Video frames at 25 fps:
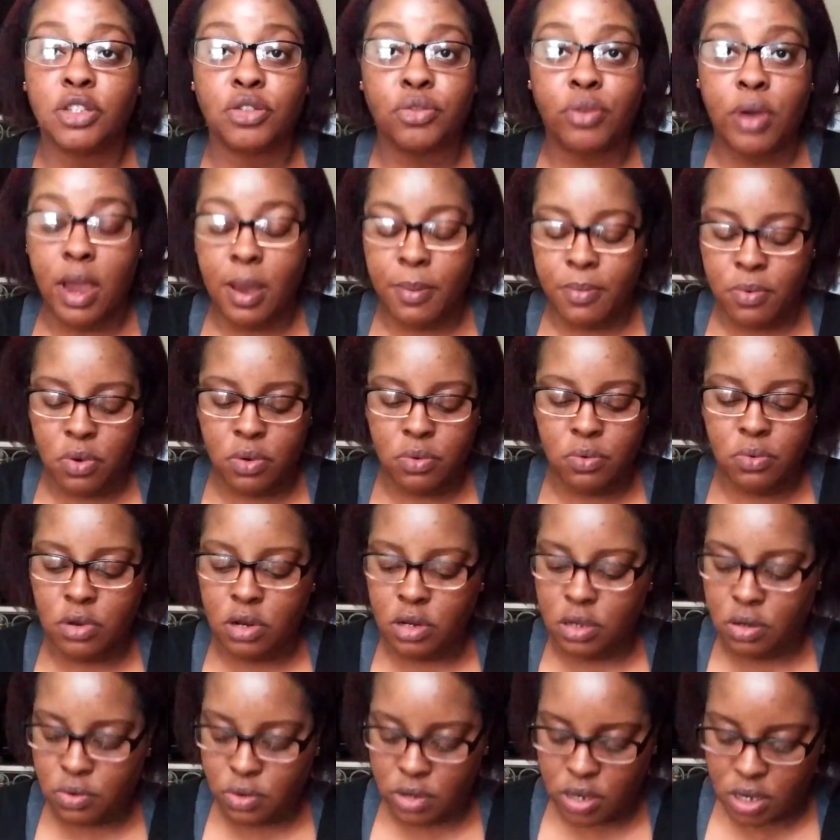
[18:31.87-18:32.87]
just grabbed one
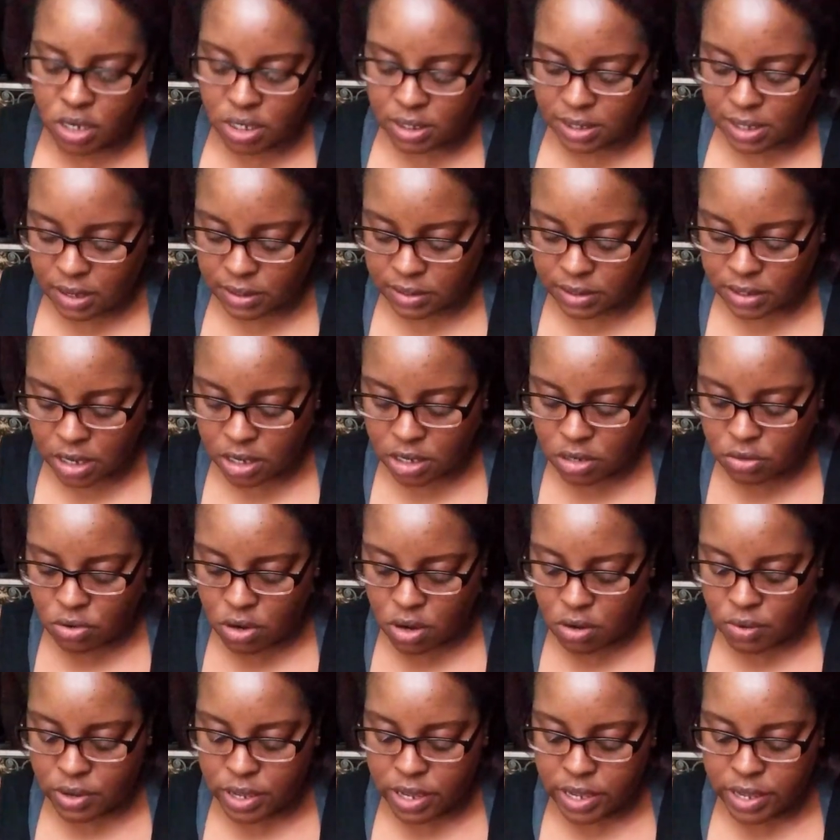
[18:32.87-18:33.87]
really quick because i was like you
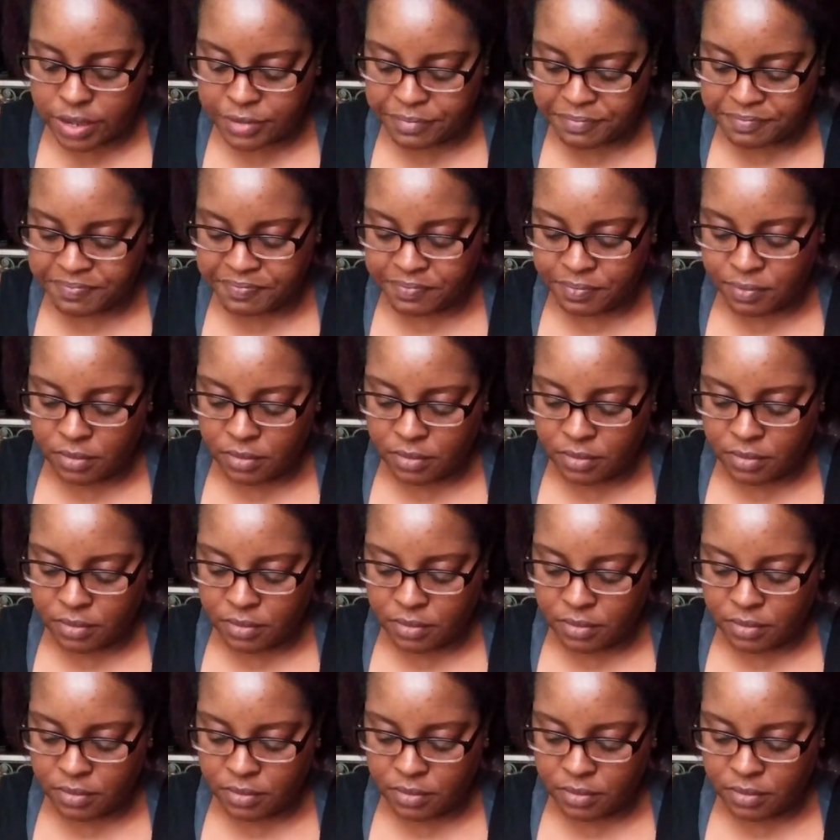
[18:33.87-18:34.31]
know what